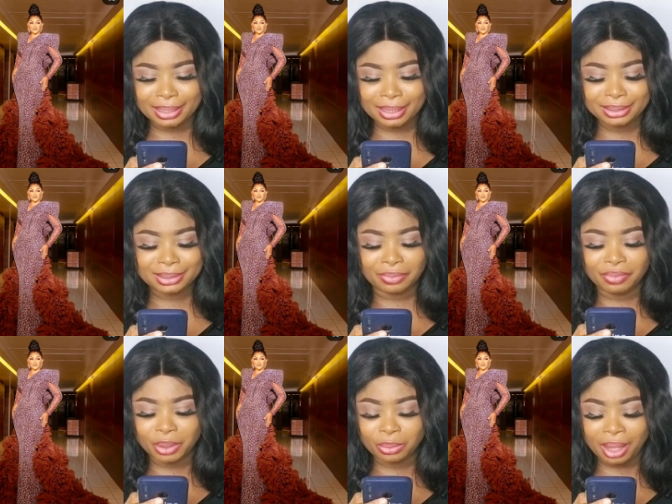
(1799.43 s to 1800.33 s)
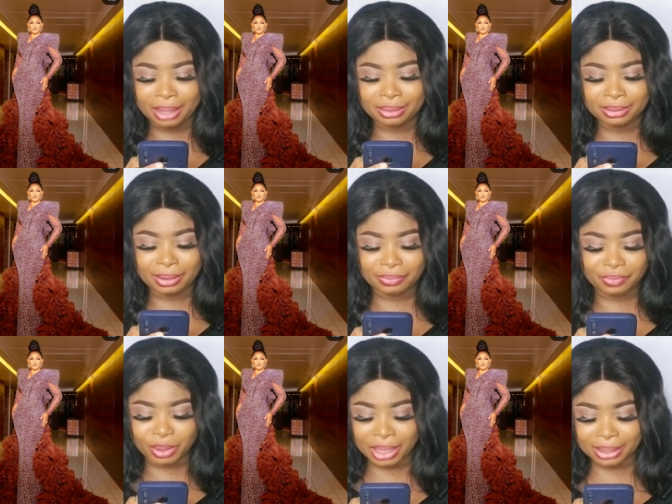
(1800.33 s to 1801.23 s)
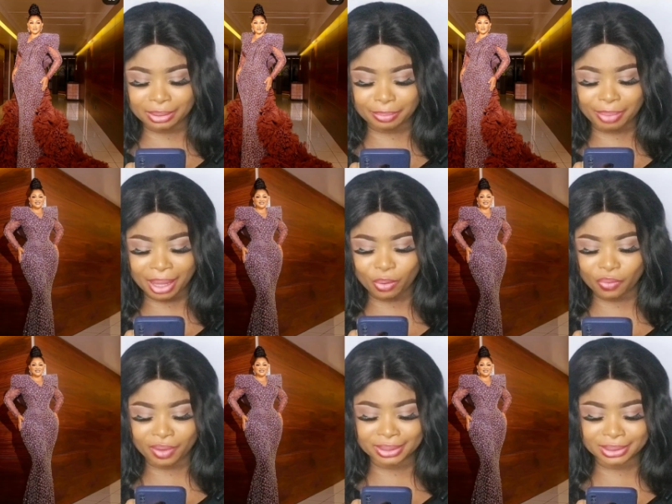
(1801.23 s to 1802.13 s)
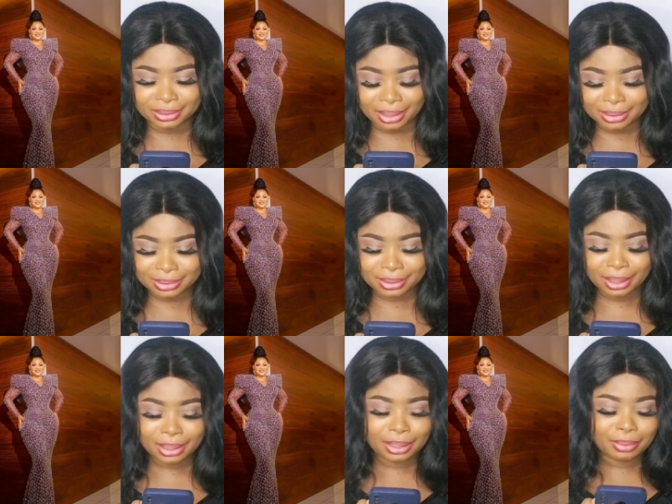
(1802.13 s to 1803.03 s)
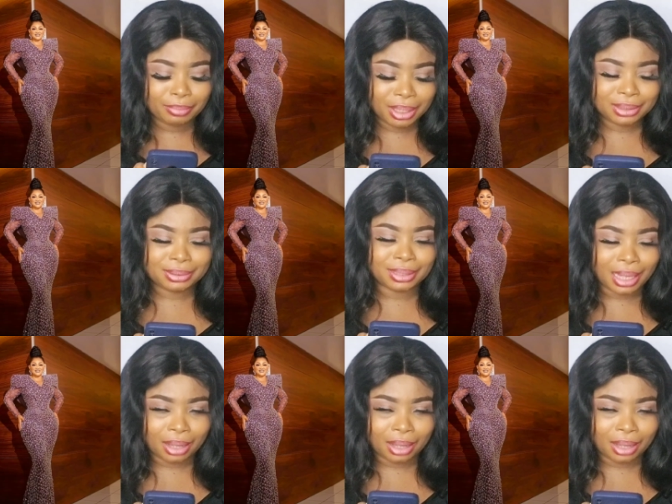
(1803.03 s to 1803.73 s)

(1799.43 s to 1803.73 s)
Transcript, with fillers: extra veil at the, that veil at the back of her dress makes the